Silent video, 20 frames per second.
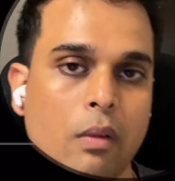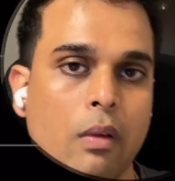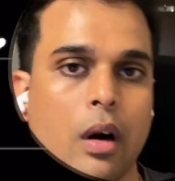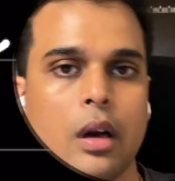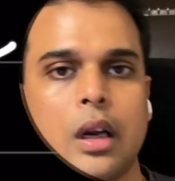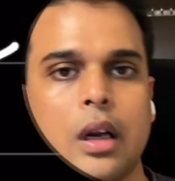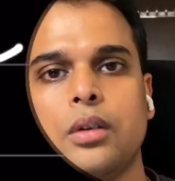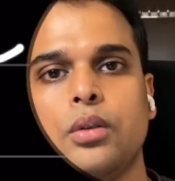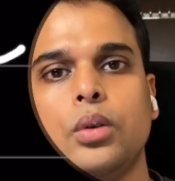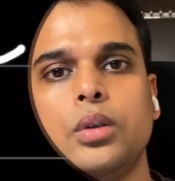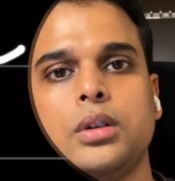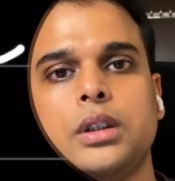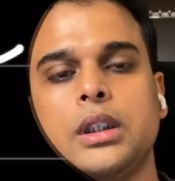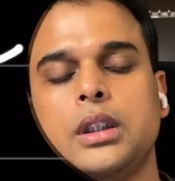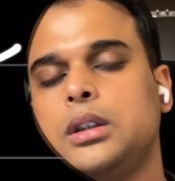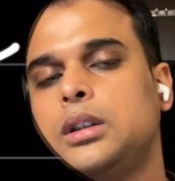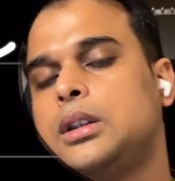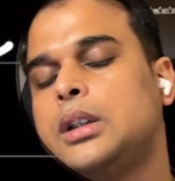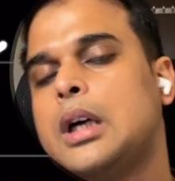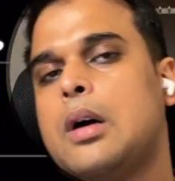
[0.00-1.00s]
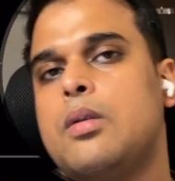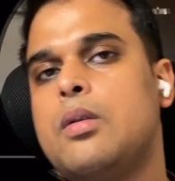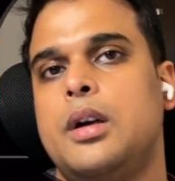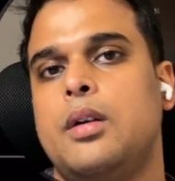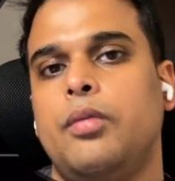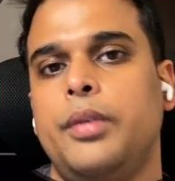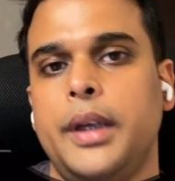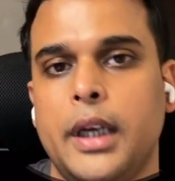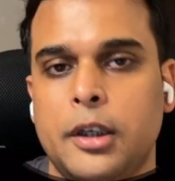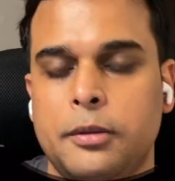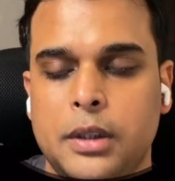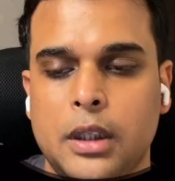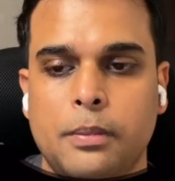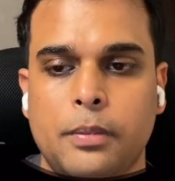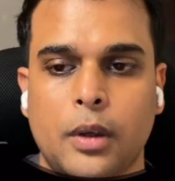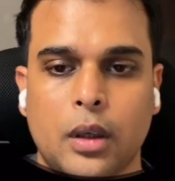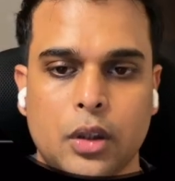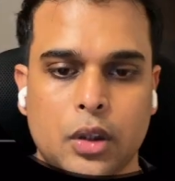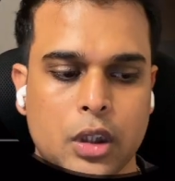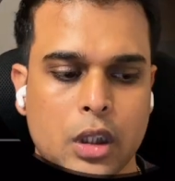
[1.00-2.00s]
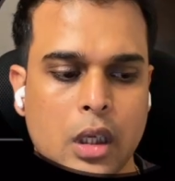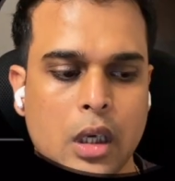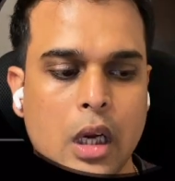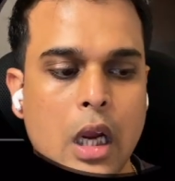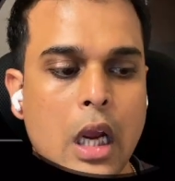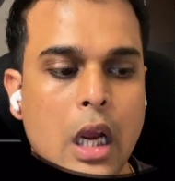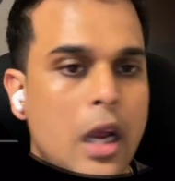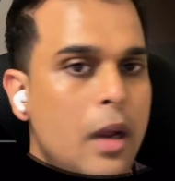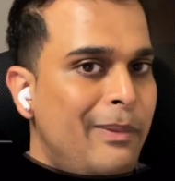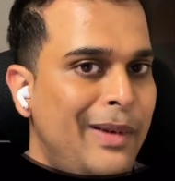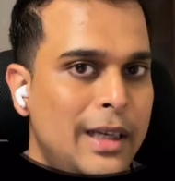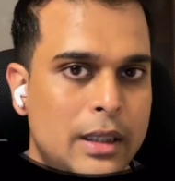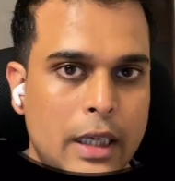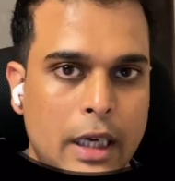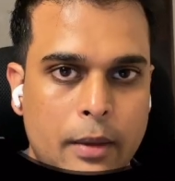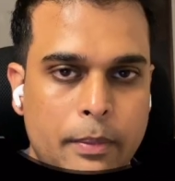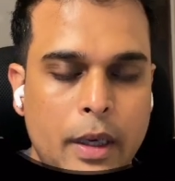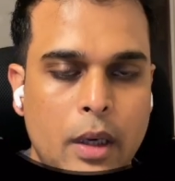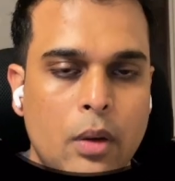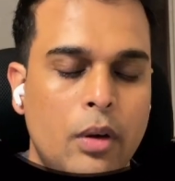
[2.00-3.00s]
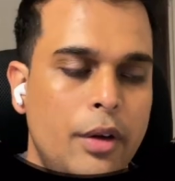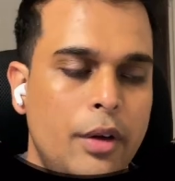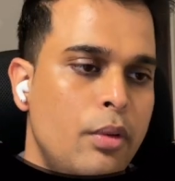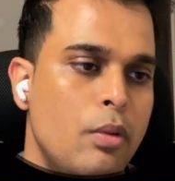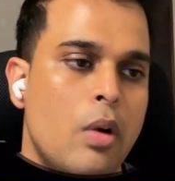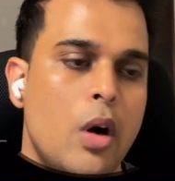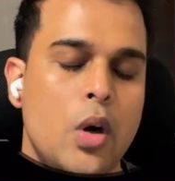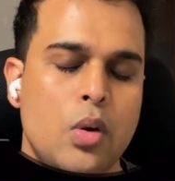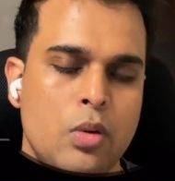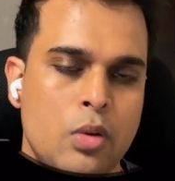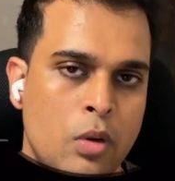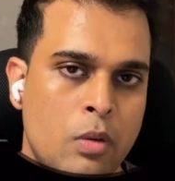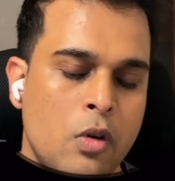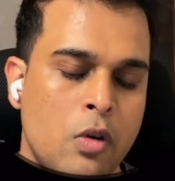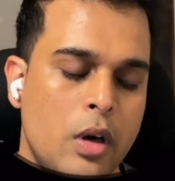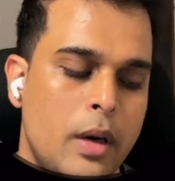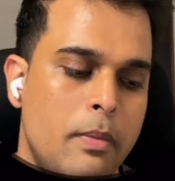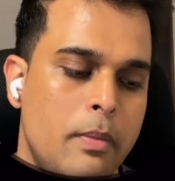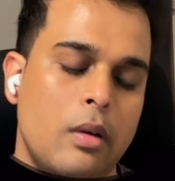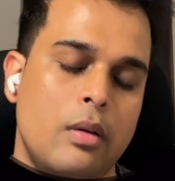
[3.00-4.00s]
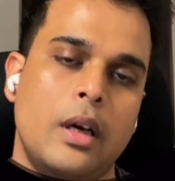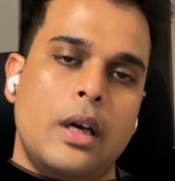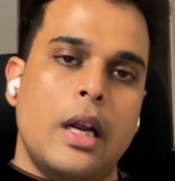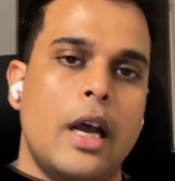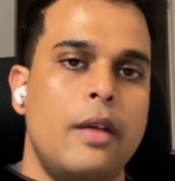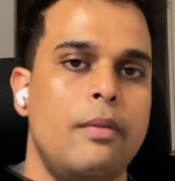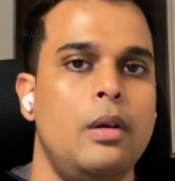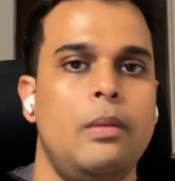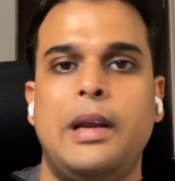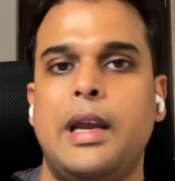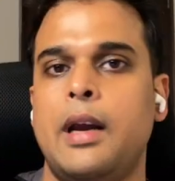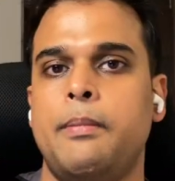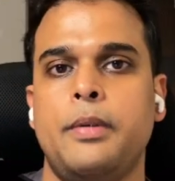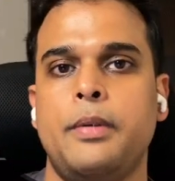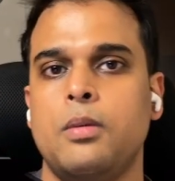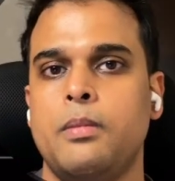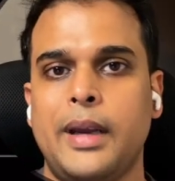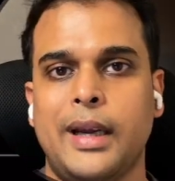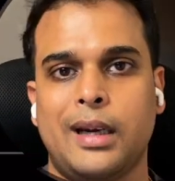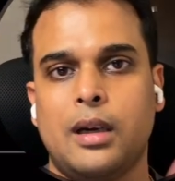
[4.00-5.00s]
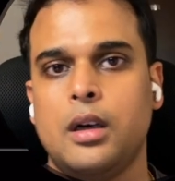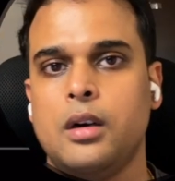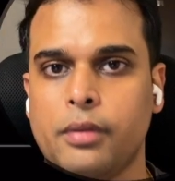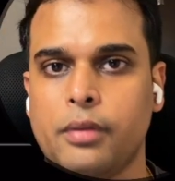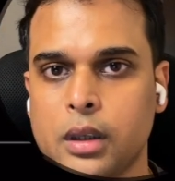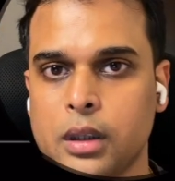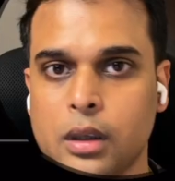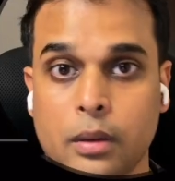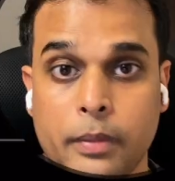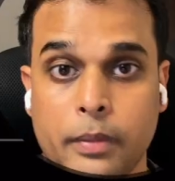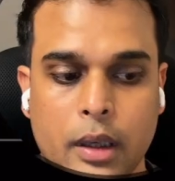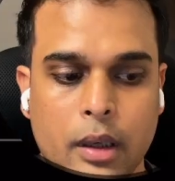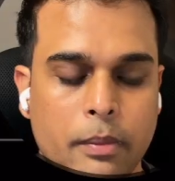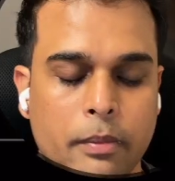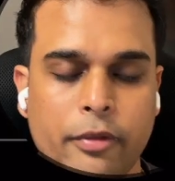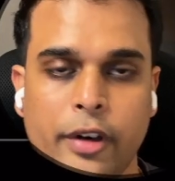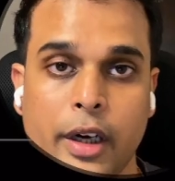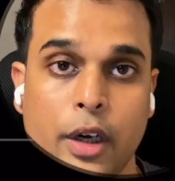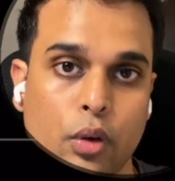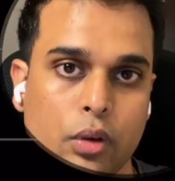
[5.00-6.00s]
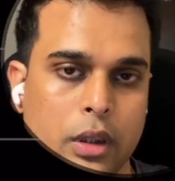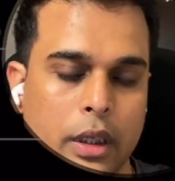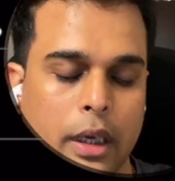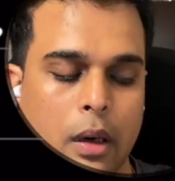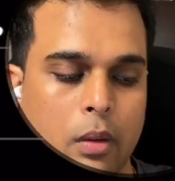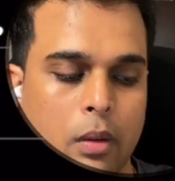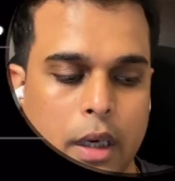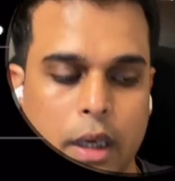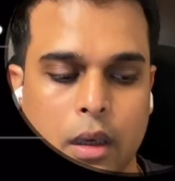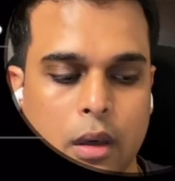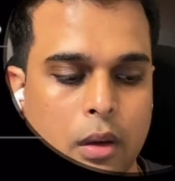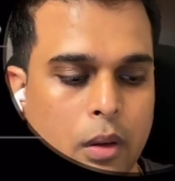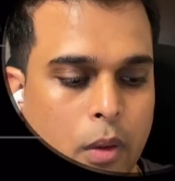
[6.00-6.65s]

What are those things, how it behaves in production? Please let me know if you want to know more about it. I will be happy to make further videos around it.